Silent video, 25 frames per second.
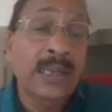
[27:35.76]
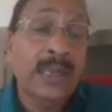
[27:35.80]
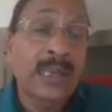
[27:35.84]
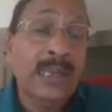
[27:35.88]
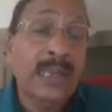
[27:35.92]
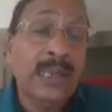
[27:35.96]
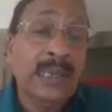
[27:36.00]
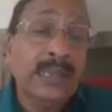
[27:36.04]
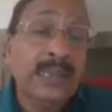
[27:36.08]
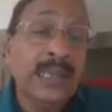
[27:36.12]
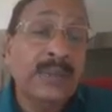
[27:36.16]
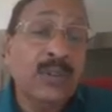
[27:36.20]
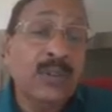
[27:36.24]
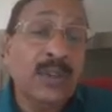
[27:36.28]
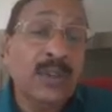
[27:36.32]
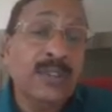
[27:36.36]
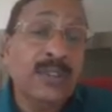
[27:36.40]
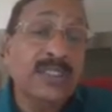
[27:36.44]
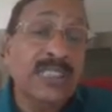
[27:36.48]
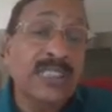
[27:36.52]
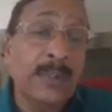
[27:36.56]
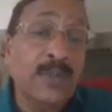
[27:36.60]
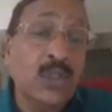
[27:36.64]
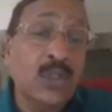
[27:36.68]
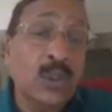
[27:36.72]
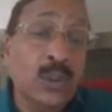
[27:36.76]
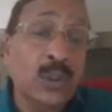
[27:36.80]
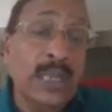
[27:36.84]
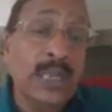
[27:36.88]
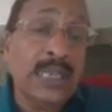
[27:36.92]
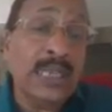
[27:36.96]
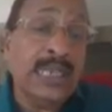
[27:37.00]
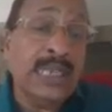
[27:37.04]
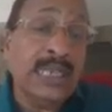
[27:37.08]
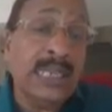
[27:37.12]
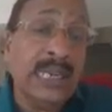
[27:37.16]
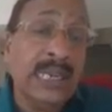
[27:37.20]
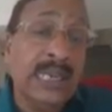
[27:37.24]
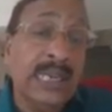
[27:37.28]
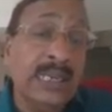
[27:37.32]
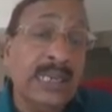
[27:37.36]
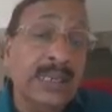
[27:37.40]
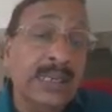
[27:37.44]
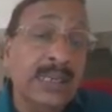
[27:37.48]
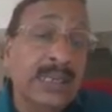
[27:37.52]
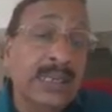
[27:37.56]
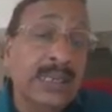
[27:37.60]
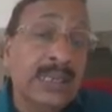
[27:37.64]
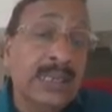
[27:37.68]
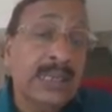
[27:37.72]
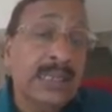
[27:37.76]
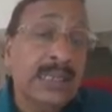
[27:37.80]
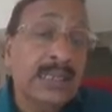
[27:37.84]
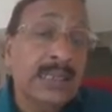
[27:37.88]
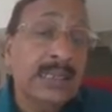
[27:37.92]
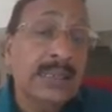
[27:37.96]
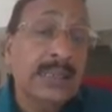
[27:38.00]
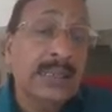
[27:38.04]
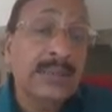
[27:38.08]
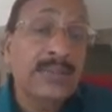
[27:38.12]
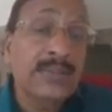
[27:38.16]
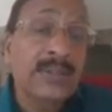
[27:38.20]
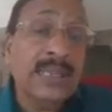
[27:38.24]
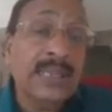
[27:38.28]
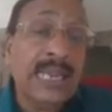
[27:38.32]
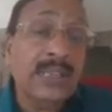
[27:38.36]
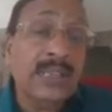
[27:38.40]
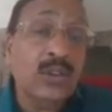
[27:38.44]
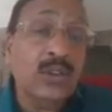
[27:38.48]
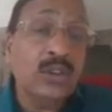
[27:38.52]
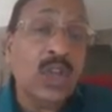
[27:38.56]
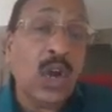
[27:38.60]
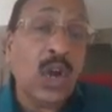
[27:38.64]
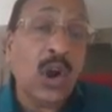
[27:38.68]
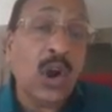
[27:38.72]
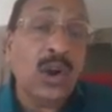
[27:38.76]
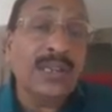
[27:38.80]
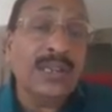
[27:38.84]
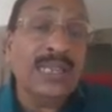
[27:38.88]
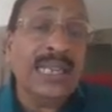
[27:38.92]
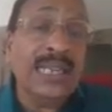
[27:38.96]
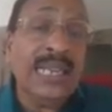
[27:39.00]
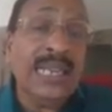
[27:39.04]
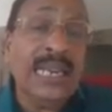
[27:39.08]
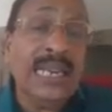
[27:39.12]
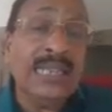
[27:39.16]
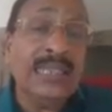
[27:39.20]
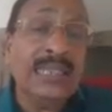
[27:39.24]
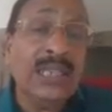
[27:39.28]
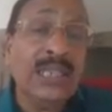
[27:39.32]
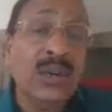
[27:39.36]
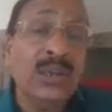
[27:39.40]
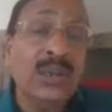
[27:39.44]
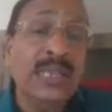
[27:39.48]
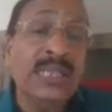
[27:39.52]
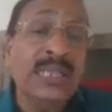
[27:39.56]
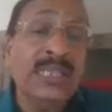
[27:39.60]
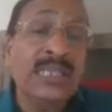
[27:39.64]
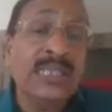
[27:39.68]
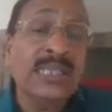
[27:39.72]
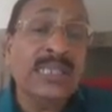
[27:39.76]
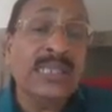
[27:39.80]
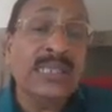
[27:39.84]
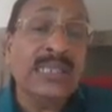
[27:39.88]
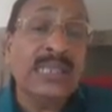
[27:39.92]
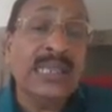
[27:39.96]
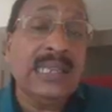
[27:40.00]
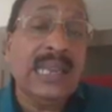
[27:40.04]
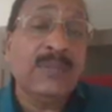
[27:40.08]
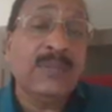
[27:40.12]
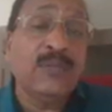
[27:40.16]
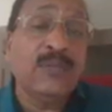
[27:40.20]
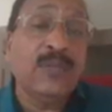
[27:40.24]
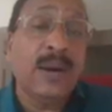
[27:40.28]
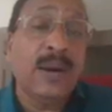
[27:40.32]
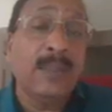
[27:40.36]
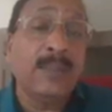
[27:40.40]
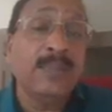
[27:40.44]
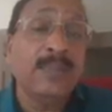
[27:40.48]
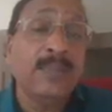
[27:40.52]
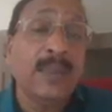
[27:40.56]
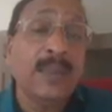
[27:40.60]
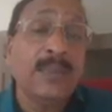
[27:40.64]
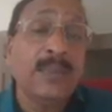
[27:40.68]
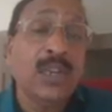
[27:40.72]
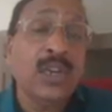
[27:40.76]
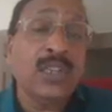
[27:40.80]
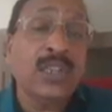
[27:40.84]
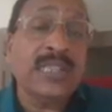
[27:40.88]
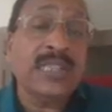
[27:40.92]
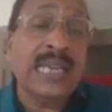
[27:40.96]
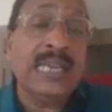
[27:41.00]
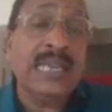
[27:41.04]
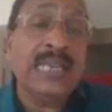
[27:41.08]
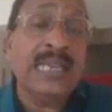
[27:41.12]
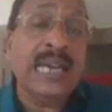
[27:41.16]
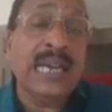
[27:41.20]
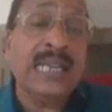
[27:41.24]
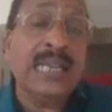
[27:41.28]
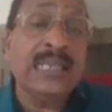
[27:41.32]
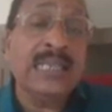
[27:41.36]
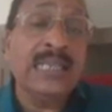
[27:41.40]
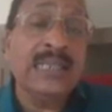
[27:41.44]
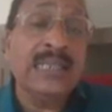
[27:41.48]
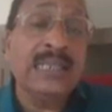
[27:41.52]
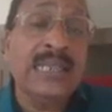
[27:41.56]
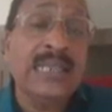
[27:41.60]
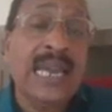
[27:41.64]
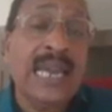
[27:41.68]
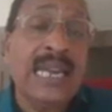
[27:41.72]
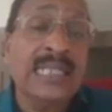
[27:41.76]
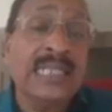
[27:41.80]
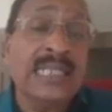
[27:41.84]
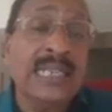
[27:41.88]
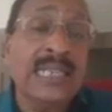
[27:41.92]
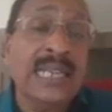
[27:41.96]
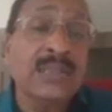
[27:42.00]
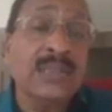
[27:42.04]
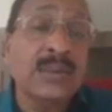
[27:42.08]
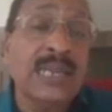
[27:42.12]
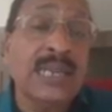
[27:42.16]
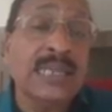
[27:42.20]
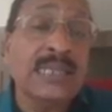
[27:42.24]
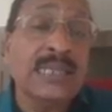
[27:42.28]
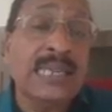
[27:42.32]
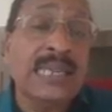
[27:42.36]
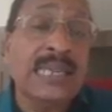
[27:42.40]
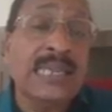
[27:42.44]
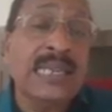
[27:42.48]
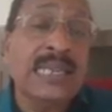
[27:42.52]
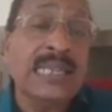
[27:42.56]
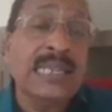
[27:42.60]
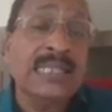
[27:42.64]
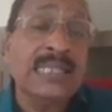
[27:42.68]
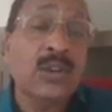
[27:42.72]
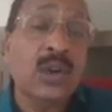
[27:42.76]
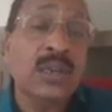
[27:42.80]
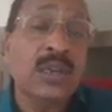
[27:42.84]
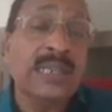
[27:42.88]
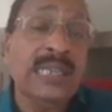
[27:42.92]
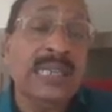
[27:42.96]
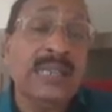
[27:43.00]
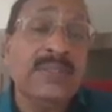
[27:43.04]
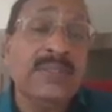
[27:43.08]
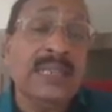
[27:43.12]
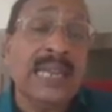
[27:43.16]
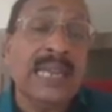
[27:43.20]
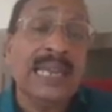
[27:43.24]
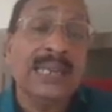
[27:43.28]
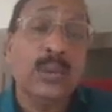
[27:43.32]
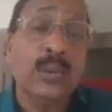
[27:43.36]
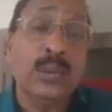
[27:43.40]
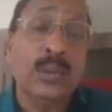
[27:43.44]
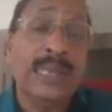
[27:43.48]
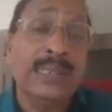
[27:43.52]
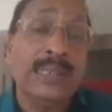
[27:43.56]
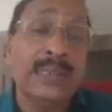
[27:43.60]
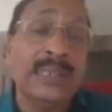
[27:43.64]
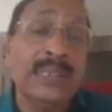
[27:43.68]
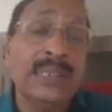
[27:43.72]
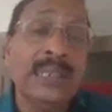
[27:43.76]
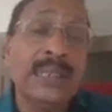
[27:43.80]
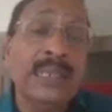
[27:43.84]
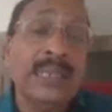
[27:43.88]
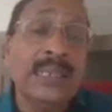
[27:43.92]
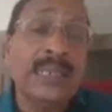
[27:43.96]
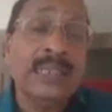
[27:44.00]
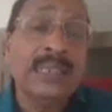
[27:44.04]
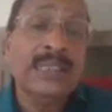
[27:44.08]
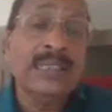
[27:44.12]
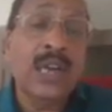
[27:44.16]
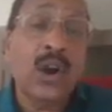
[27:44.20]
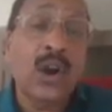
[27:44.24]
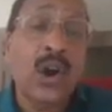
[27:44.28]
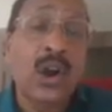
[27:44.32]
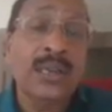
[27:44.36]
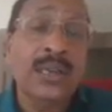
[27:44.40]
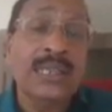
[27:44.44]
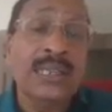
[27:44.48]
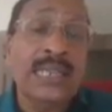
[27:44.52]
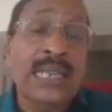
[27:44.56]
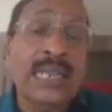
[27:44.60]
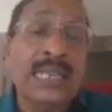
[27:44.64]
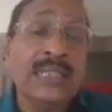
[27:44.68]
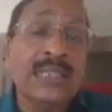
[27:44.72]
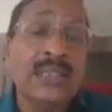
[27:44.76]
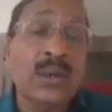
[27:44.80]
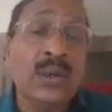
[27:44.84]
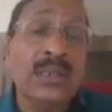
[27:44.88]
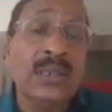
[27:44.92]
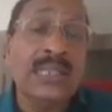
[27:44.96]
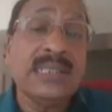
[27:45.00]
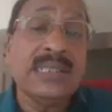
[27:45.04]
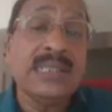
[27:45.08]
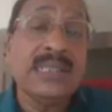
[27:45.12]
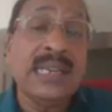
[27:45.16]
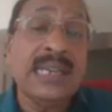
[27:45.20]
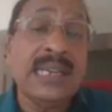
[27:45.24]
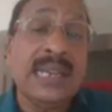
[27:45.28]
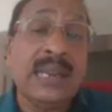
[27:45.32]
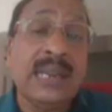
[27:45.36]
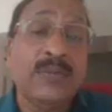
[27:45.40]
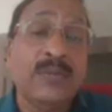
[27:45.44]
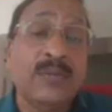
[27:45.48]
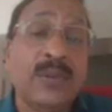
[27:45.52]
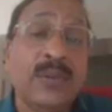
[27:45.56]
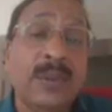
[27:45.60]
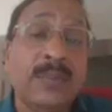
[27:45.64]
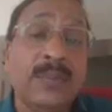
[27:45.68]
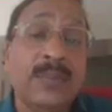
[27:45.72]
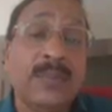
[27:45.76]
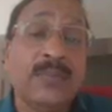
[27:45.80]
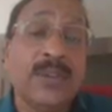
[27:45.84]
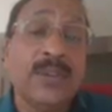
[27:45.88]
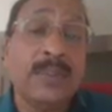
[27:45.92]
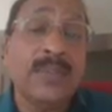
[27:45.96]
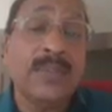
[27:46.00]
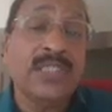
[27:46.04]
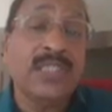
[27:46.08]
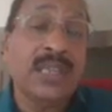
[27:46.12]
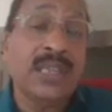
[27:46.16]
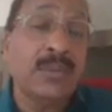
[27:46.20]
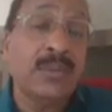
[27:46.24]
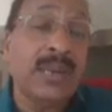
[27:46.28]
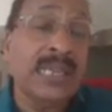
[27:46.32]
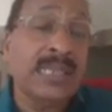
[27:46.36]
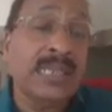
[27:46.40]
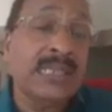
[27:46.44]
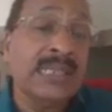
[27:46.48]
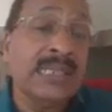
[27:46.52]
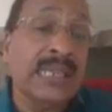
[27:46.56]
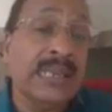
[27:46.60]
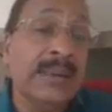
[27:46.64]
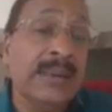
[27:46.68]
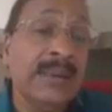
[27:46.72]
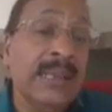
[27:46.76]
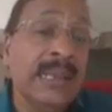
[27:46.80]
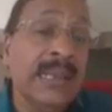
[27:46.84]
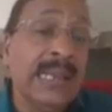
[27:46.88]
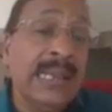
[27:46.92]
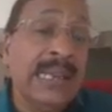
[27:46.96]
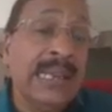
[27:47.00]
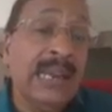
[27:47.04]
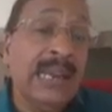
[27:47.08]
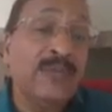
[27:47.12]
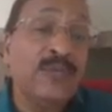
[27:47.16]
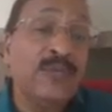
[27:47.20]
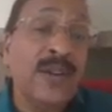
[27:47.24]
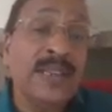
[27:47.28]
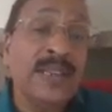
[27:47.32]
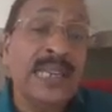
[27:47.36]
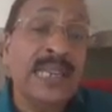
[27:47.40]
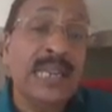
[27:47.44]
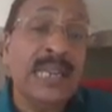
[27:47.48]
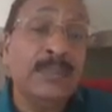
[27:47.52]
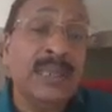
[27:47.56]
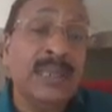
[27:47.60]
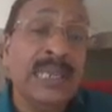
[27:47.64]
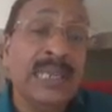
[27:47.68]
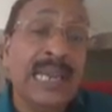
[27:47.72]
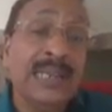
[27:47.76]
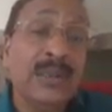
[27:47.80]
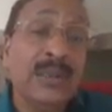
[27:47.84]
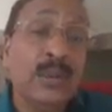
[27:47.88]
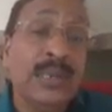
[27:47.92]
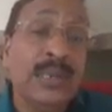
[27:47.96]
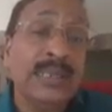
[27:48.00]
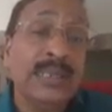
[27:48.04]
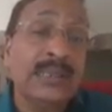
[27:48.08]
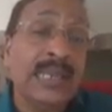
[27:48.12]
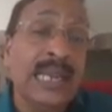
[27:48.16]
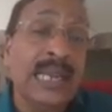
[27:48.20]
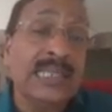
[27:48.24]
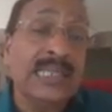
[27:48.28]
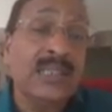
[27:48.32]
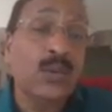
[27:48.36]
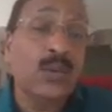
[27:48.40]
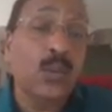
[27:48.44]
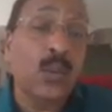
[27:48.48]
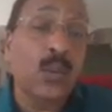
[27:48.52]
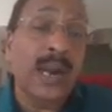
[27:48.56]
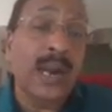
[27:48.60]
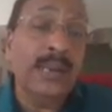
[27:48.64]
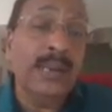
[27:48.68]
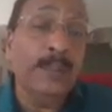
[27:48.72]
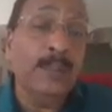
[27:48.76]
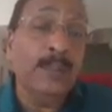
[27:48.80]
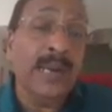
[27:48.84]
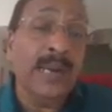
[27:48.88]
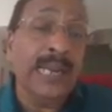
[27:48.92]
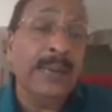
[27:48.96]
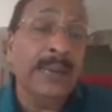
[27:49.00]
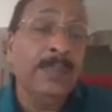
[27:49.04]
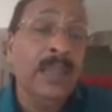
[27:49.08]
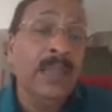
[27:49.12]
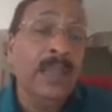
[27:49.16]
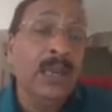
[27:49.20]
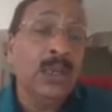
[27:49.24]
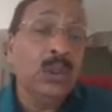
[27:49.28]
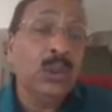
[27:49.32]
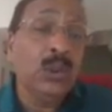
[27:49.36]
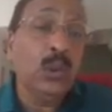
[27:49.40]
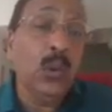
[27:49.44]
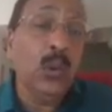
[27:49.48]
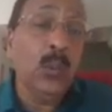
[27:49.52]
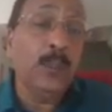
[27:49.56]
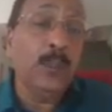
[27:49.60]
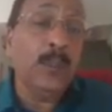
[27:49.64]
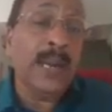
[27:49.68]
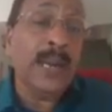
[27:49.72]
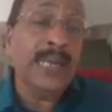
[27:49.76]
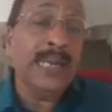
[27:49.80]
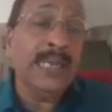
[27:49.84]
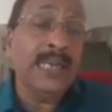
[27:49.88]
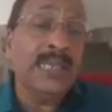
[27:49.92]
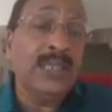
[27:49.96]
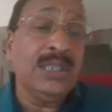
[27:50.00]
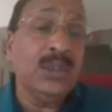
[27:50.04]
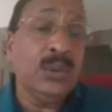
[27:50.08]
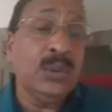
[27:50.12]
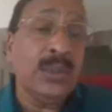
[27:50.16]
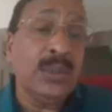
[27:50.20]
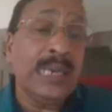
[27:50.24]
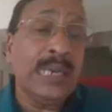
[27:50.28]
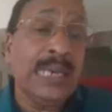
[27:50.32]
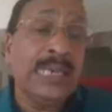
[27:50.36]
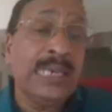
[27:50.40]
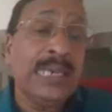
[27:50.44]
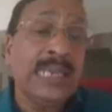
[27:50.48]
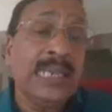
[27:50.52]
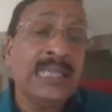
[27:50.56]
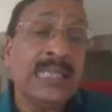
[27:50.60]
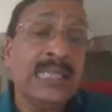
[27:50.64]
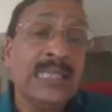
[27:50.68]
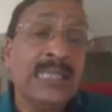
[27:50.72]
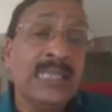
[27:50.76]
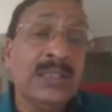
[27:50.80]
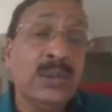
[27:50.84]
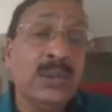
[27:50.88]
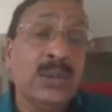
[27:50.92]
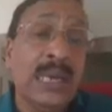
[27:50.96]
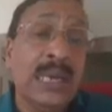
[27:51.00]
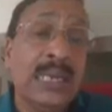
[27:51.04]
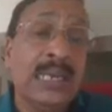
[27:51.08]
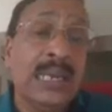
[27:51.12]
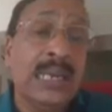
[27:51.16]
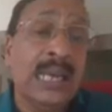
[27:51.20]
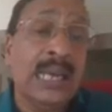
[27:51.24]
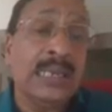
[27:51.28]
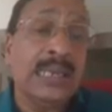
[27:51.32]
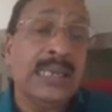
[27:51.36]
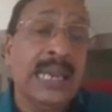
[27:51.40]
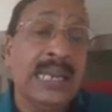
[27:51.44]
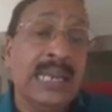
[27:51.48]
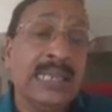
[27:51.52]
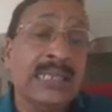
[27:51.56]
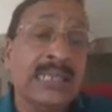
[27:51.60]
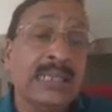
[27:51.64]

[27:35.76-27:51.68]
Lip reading: Therefore, substituting here, the only unknown is Fm, because LR dash as well as LS already we calculated. The only unknown is the Fm. From this equation, Fm can be calculated as 1 by 2 pi into LS into LR dash.